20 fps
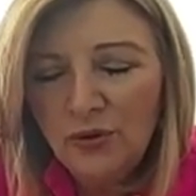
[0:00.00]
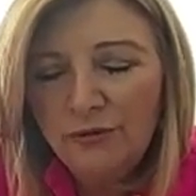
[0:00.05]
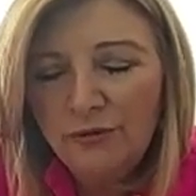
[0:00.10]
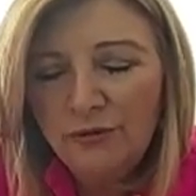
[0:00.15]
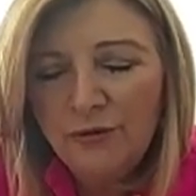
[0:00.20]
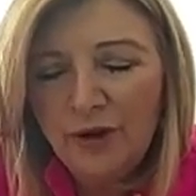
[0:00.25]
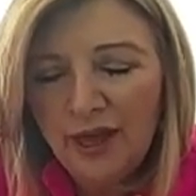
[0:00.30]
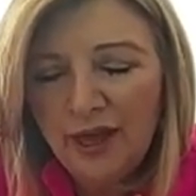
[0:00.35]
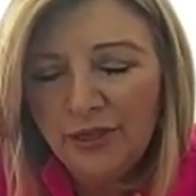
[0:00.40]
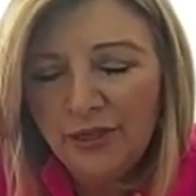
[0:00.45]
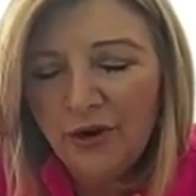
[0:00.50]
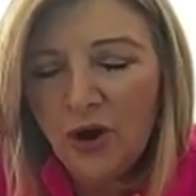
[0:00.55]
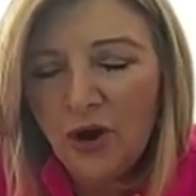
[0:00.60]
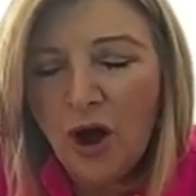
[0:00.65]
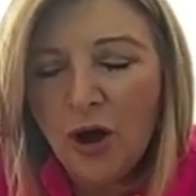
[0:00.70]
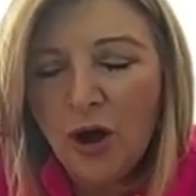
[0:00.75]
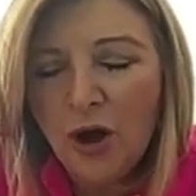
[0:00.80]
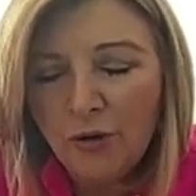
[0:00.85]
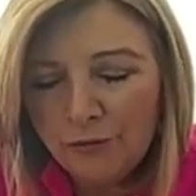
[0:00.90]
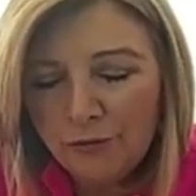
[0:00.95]
Father,
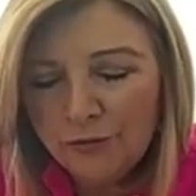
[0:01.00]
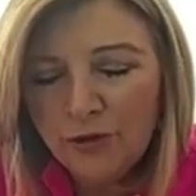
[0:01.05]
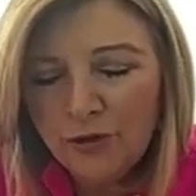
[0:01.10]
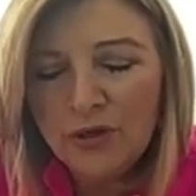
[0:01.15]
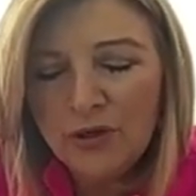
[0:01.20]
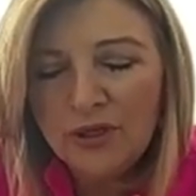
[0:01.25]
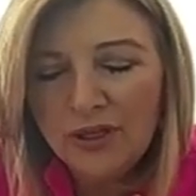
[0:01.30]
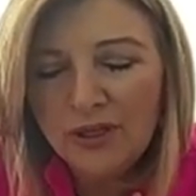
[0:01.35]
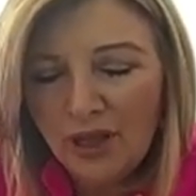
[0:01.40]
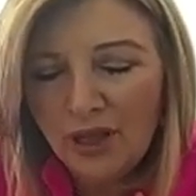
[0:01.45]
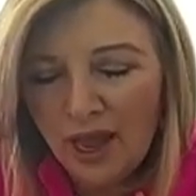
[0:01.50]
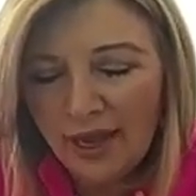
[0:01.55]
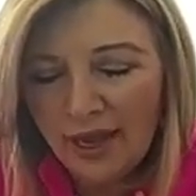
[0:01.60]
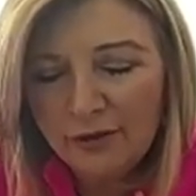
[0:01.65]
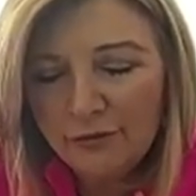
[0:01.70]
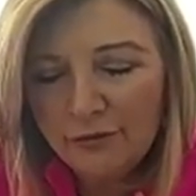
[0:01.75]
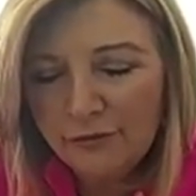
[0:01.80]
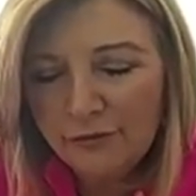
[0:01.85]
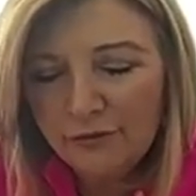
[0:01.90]
offer life